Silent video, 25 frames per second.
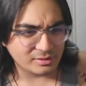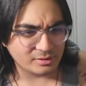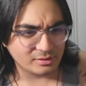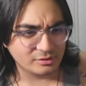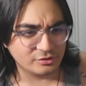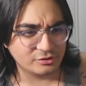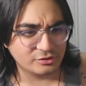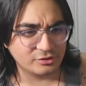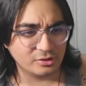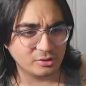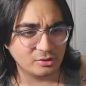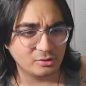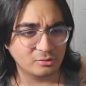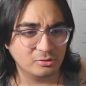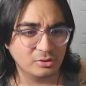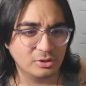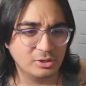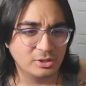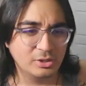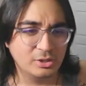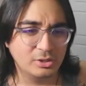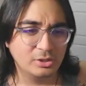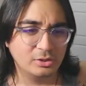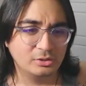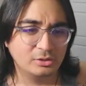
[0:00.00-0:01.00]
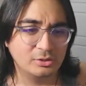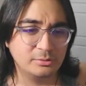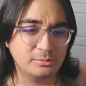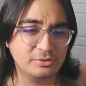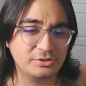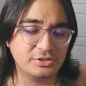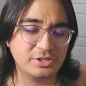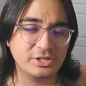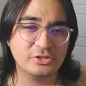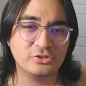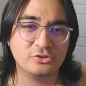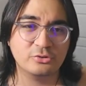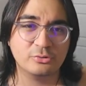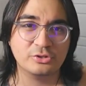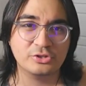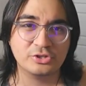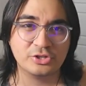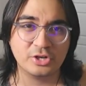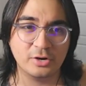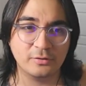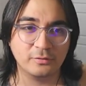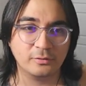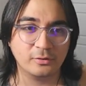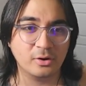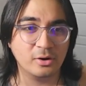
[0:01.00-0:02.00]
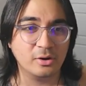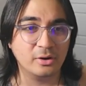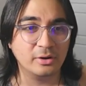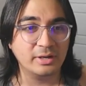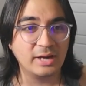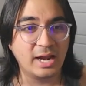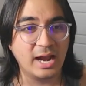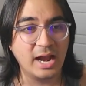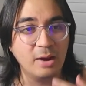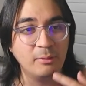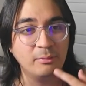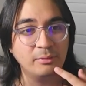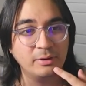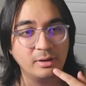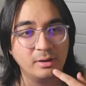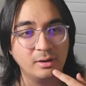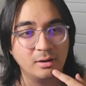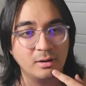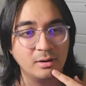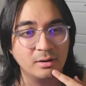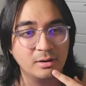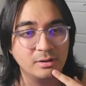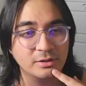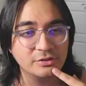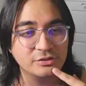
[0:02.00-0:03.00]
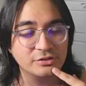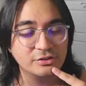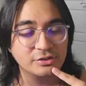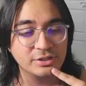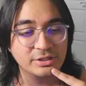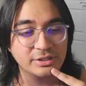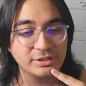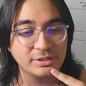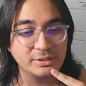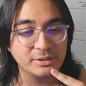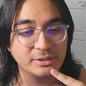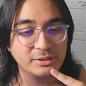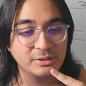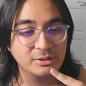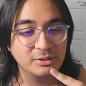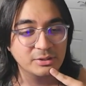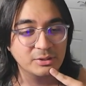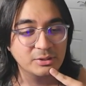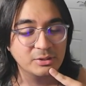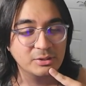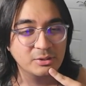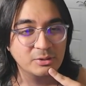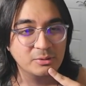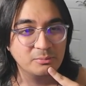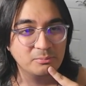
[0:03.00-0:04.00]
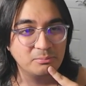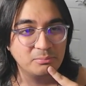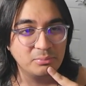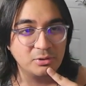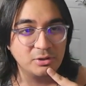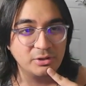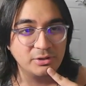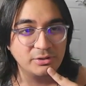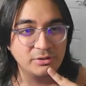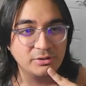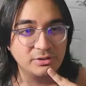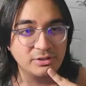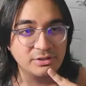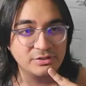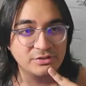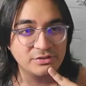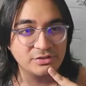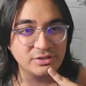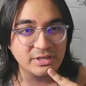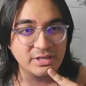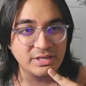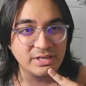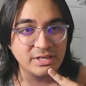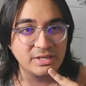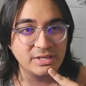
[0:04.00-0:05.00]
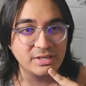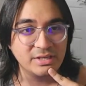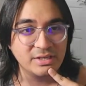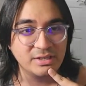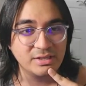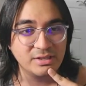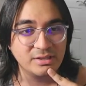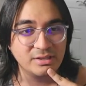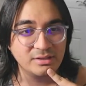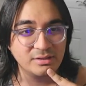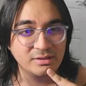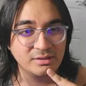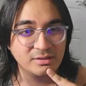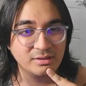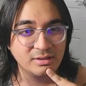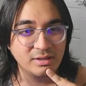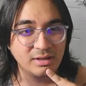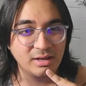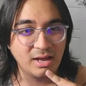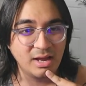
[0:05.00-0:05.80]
So, Liberty City Stories cover art, I would honestly put this in.